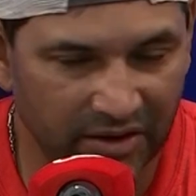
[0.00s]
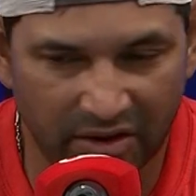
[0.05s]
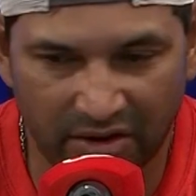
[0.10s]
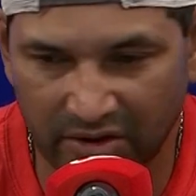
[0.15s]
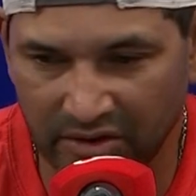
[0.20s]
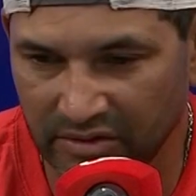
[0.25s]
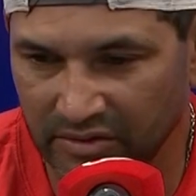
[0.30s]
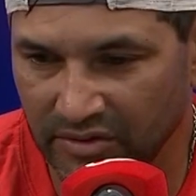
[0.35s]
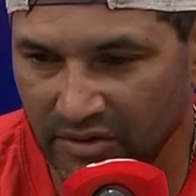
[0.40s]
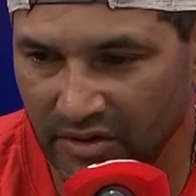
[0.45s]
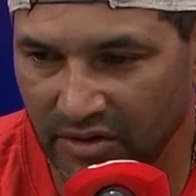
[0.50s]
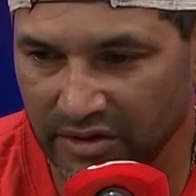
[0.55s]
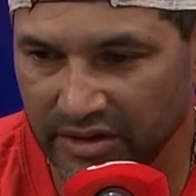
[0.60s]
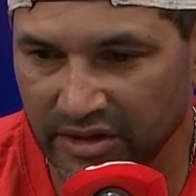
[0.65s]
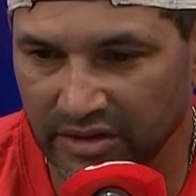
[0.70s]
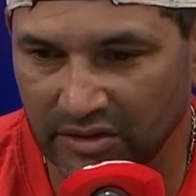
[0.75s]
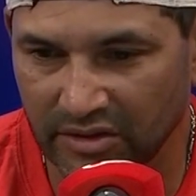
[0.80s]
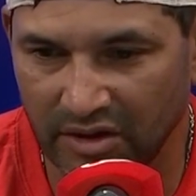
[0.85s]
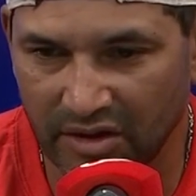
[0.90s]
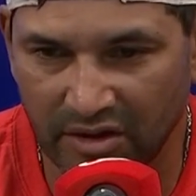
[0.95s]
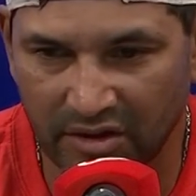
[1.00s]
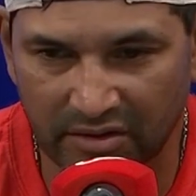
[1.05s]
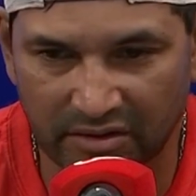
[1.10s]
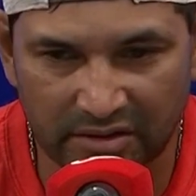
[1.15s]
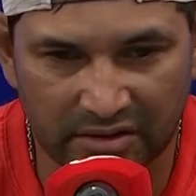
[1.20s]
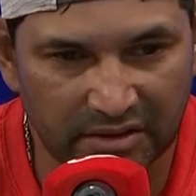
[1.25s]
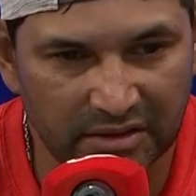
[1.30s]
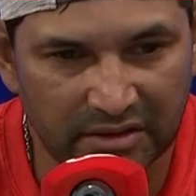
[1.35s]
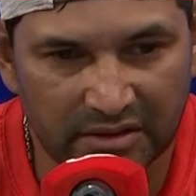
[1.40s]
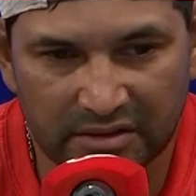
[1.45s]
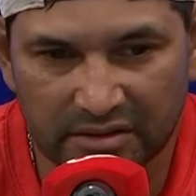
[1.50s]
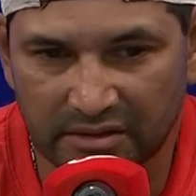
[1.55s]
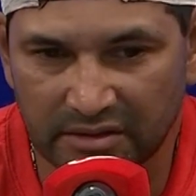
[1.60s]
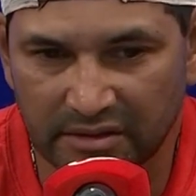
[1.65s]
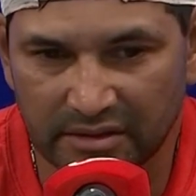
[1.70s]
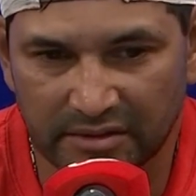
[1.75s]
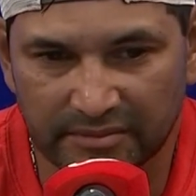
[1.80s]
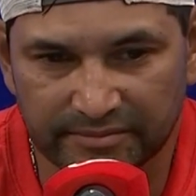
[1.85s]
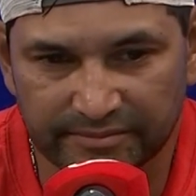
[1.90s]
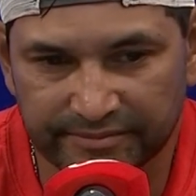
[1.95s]
hard all year long.
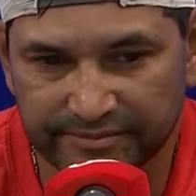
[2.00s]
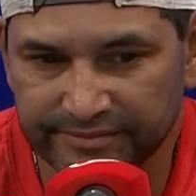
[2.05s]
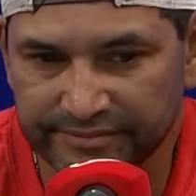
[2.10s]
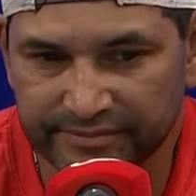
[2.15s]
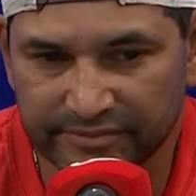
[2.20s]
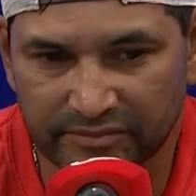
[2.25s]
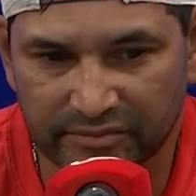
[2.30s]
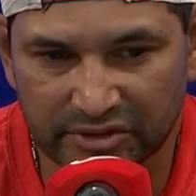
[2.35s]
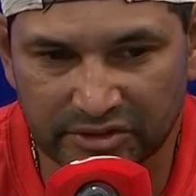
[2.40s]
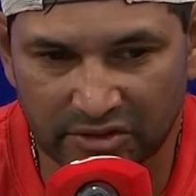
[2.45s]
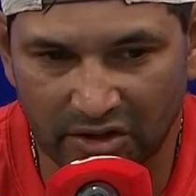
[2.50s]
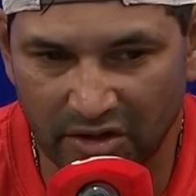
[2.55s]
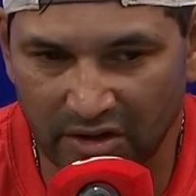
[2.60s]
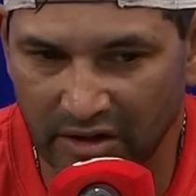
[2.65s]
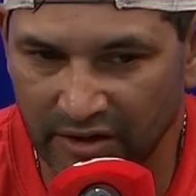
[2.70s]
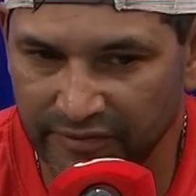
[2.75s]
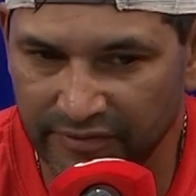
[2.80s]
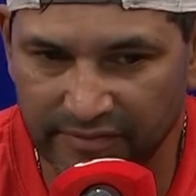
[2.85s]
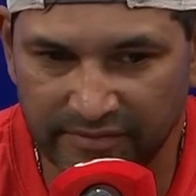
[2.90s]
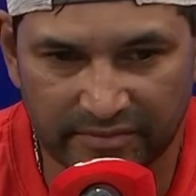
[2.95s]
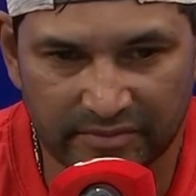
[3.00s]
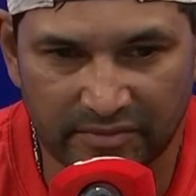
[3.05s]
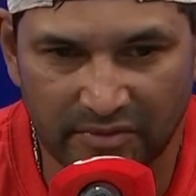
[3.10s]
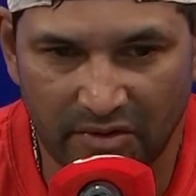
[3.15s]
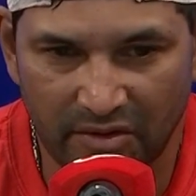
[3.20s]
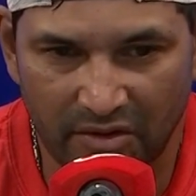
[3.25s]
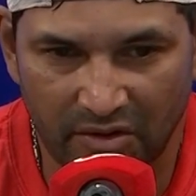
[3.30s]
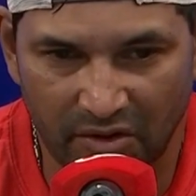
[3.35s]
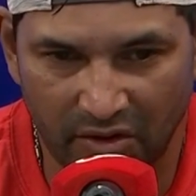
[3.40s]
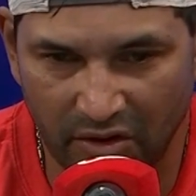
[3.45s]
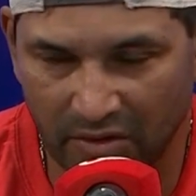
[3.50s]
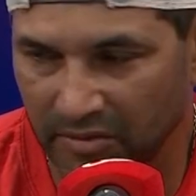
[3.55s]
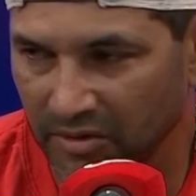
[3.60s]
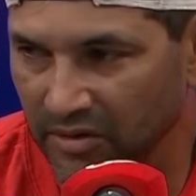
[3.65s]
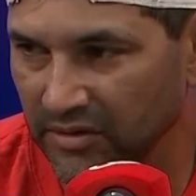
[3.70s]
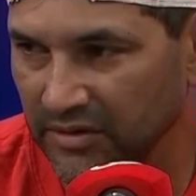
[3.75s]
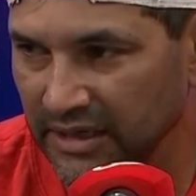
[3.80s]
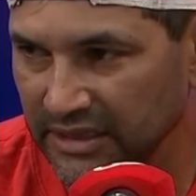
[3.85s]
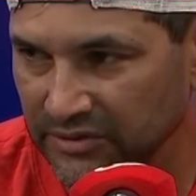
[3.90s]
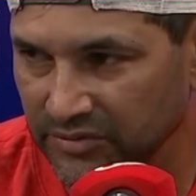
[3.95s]
Um, we start off
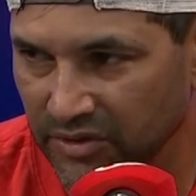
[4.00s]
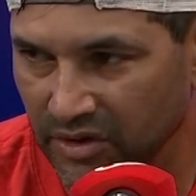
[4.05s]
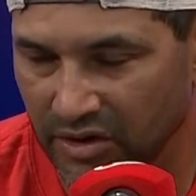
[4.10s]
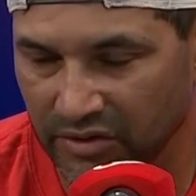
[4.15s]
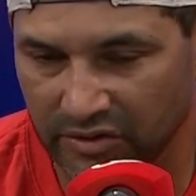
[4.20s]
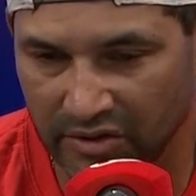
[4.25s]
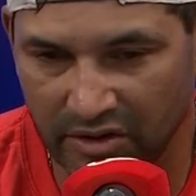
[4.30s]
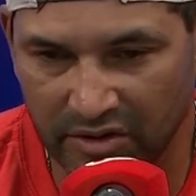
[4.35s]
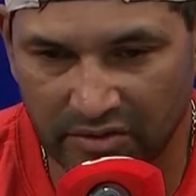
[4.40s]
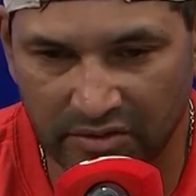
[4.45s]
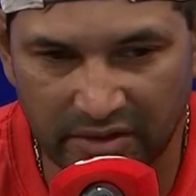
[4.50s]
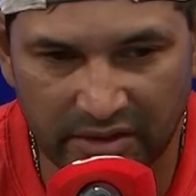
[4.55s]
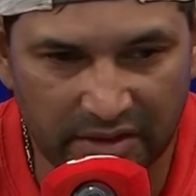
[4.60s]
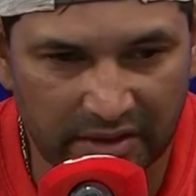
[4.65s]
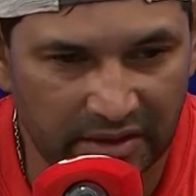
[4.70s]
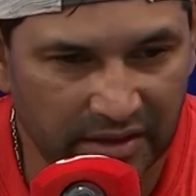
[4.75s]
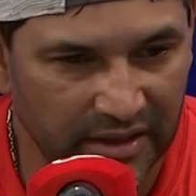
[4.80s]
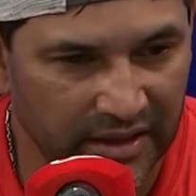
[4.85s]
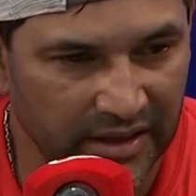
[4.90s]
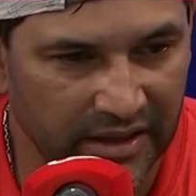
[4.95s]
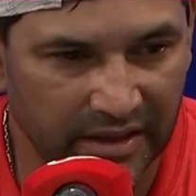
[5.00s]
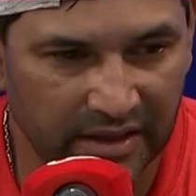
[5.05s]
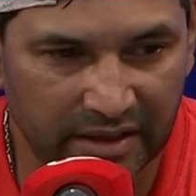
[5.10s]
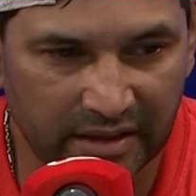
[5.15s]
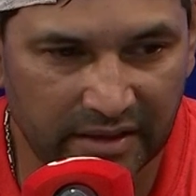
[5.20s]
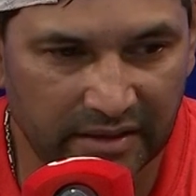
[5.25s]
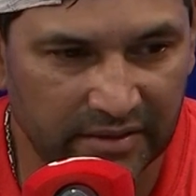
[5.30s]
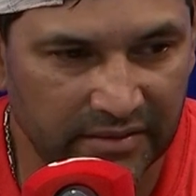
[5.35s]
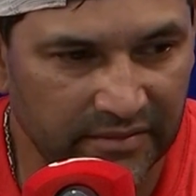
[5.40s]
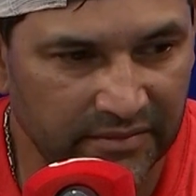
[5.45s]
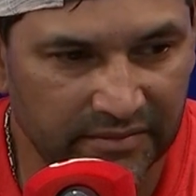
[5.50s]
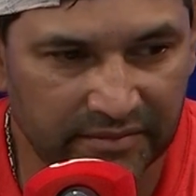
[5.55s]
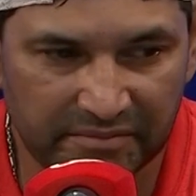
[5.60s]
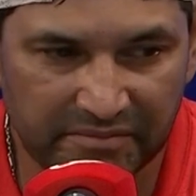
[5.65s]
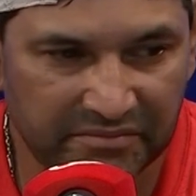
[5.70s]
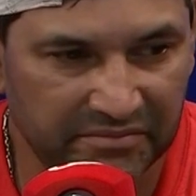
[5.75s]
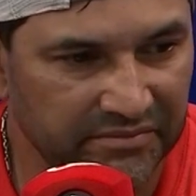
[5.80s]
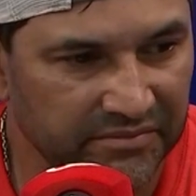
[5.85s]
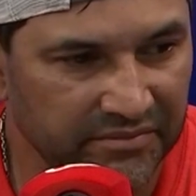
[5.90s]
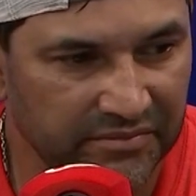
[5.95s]
horrible, as we all know, and
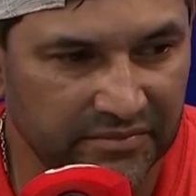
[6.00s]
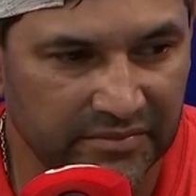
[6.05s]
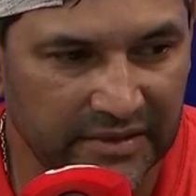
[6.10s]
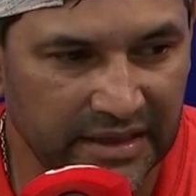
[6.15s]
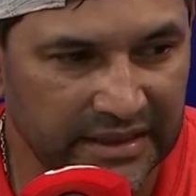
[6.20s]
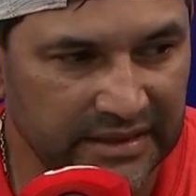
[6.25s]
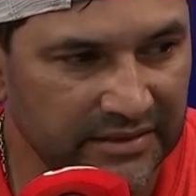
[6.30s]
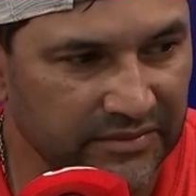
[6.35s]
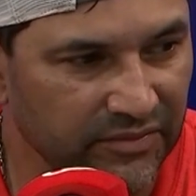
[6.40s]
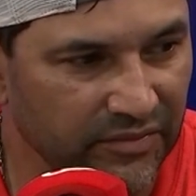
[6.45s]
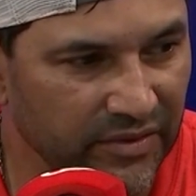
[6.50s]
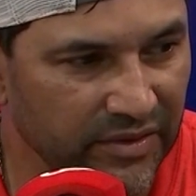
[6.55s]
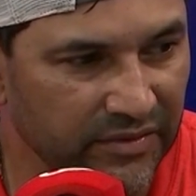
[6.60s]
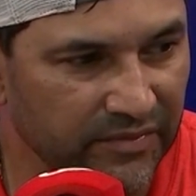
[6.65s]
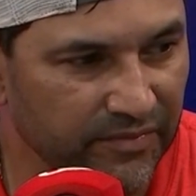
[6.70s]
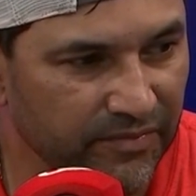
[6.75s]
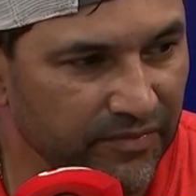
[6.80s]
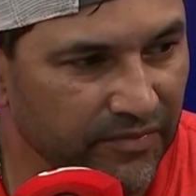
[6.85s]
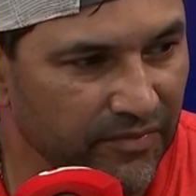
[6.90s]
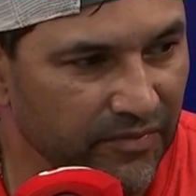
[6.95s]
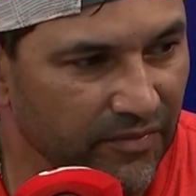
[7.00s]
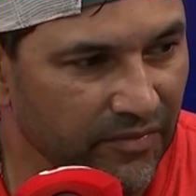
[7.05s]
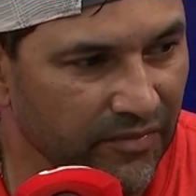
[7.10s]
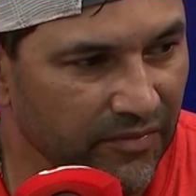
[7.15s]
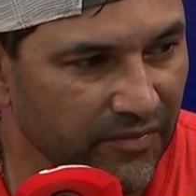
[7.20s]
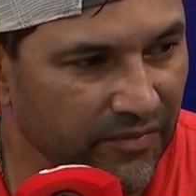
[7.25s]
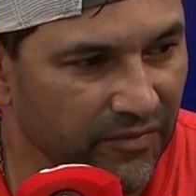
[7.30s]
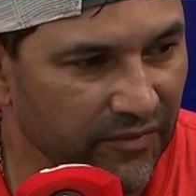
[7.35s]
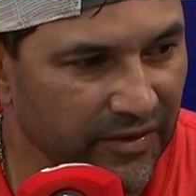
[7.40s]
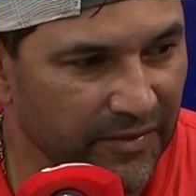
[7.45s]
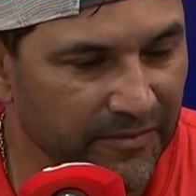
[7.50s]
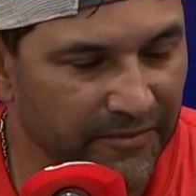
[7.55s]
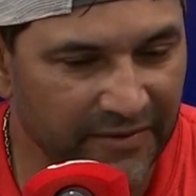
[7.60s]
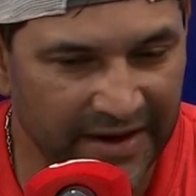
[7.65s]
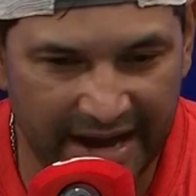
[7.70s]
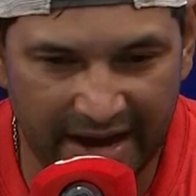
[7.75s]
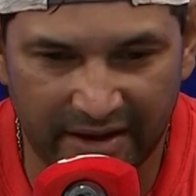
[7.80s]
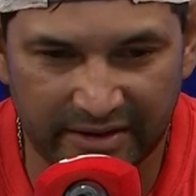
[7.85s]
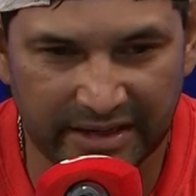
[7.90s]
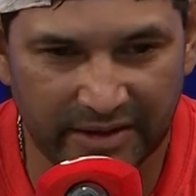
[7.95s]
they we we
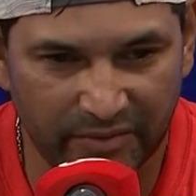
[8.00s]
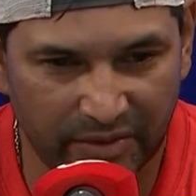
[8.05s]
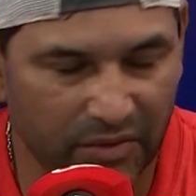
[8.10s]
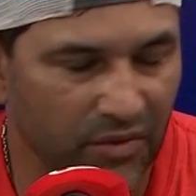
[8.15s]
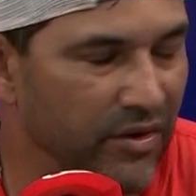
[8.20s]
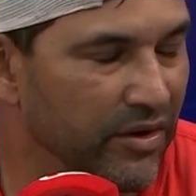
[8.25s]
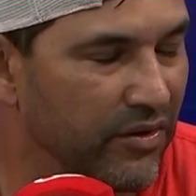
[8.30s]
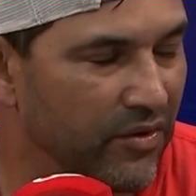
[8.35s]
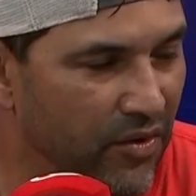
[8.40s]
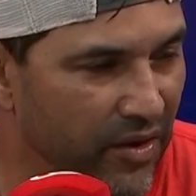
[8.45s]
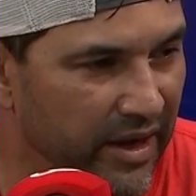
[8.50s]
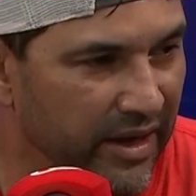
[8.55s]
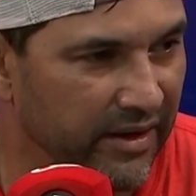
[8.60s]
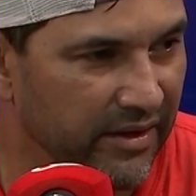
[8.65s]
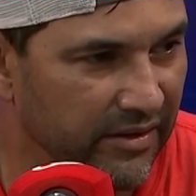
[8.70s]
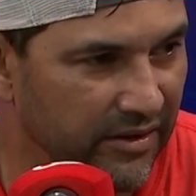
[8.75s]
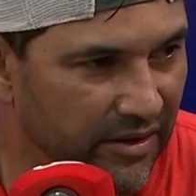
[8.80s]
vowed that we wouldn't quit.